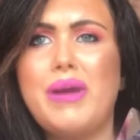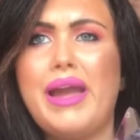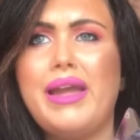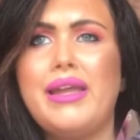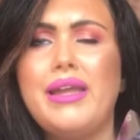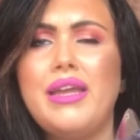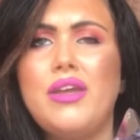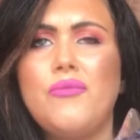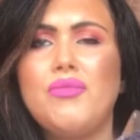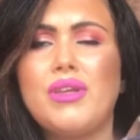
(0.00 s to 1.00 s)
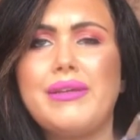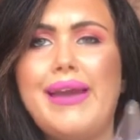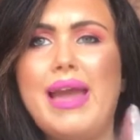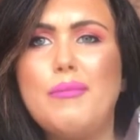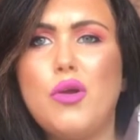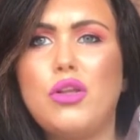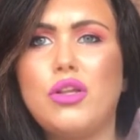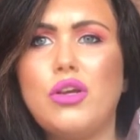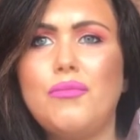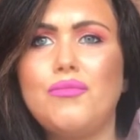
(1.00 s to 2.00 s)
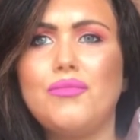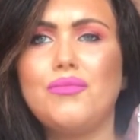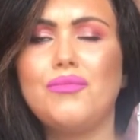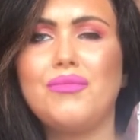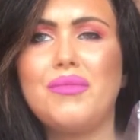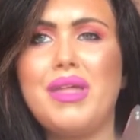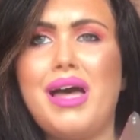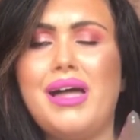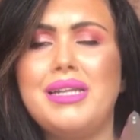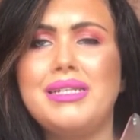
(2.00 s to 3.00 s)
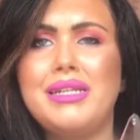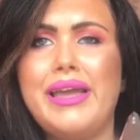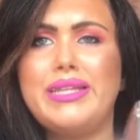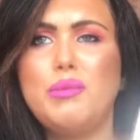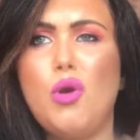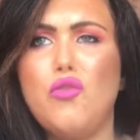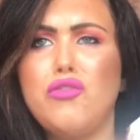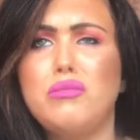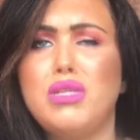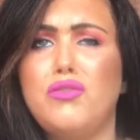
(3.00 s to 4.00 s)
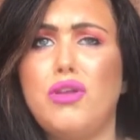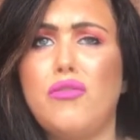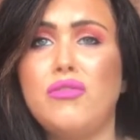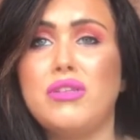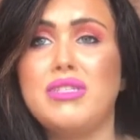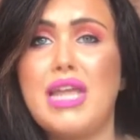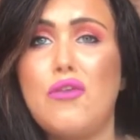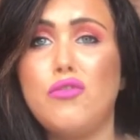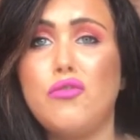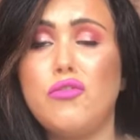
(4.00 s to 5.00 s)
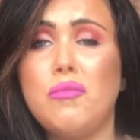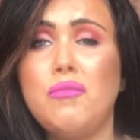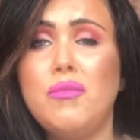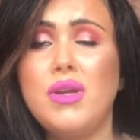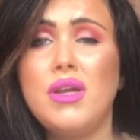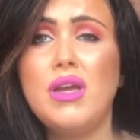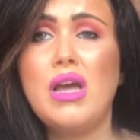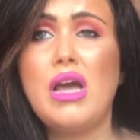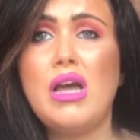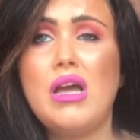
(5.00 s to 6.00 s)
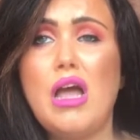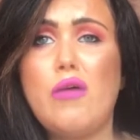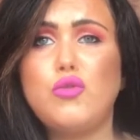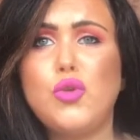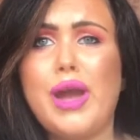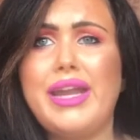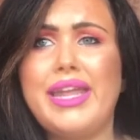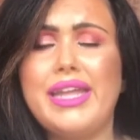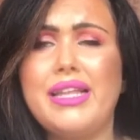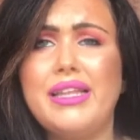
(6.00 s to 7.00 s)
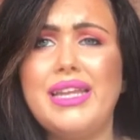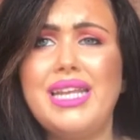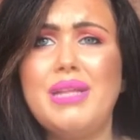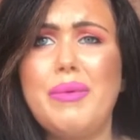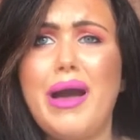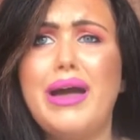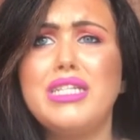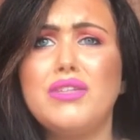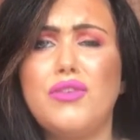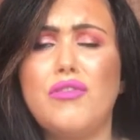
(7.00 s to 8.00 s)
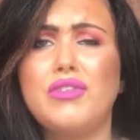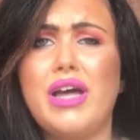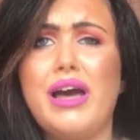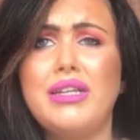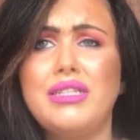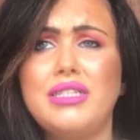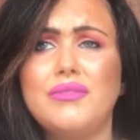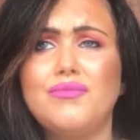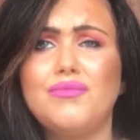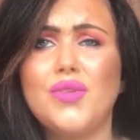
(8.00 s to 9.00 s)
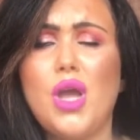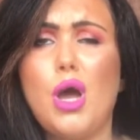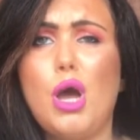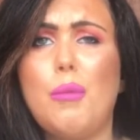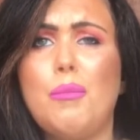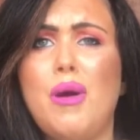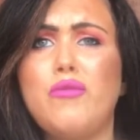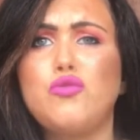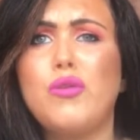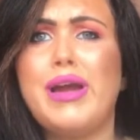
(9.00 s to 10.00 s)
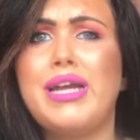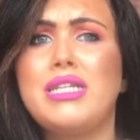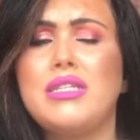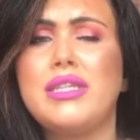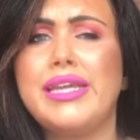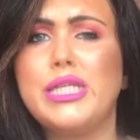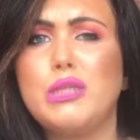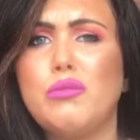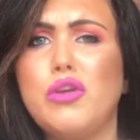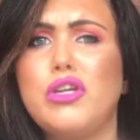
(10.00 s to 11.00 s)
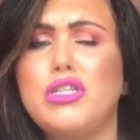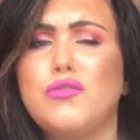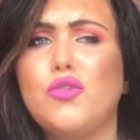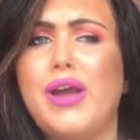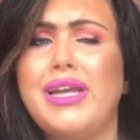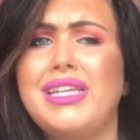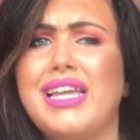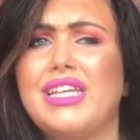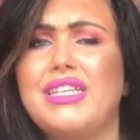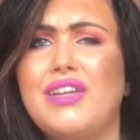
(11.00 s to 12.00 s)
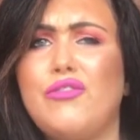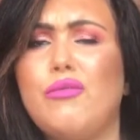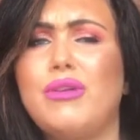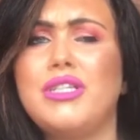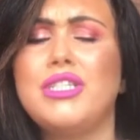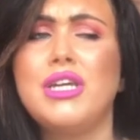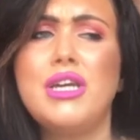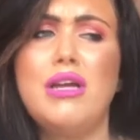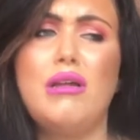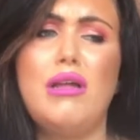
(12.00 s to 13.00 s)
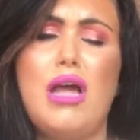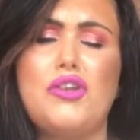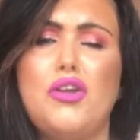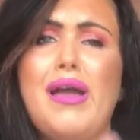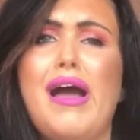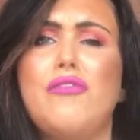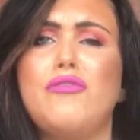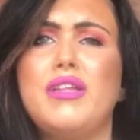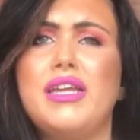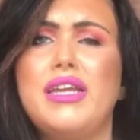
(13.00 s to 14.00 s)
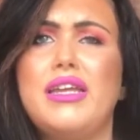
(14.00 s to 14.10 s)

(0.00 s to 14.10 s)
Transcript: by Thierry Muglar, and his perfumes, I've loved several of them. I've tried Alien in the past, I've loved that. I've tried the Angel Muse, I've tried like different ones. I do have the